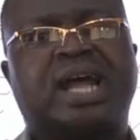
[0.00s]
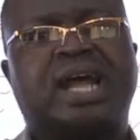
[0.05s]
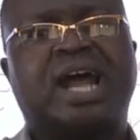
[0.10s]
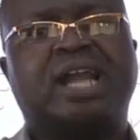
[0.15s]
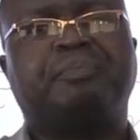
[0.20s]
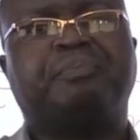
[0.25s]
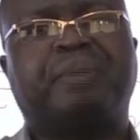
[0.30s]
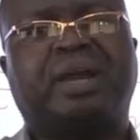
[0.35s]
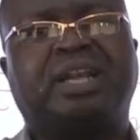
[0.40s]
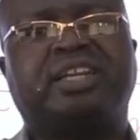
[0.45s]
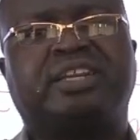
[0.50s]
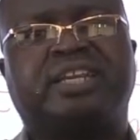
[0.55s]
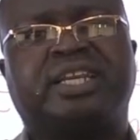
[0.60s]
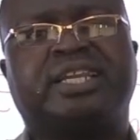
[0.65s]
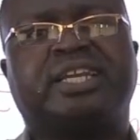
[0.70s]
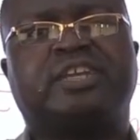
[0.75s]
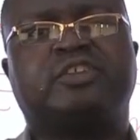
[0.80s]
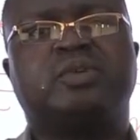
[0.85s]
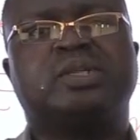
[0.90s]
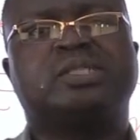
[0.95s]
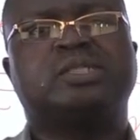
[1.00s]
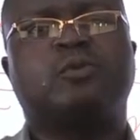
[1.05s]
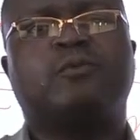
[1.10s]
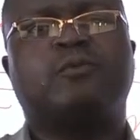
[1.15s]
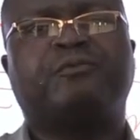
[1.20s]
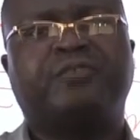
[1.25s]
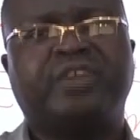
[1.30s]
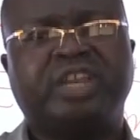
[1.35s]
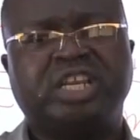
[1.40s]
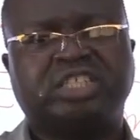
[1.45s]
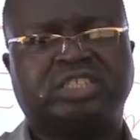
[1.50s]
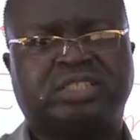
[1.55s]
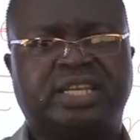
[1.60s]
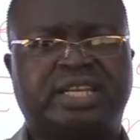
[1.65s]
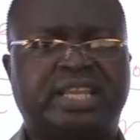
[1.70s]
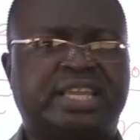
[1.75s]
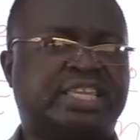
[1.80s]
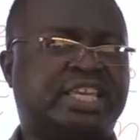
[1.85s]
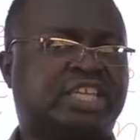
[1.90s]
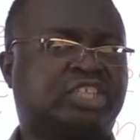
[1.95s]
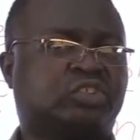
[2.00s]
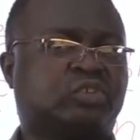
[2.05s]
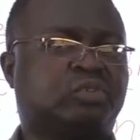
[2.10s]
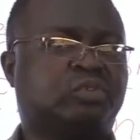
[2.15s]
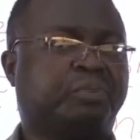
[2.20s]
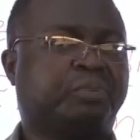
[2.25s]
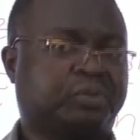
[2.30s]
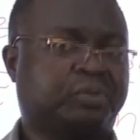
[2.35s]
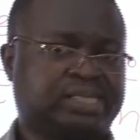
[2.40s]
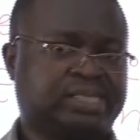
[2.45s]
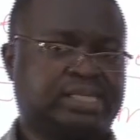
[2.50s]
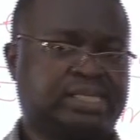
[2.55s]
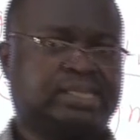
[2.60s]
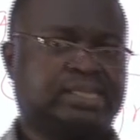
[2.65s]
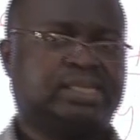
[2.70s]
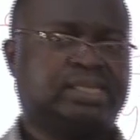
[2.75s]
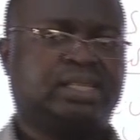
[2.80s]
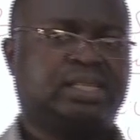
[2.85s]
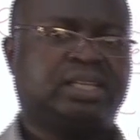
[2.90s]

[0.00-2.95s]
and pancreatic juice to finish the digestion process.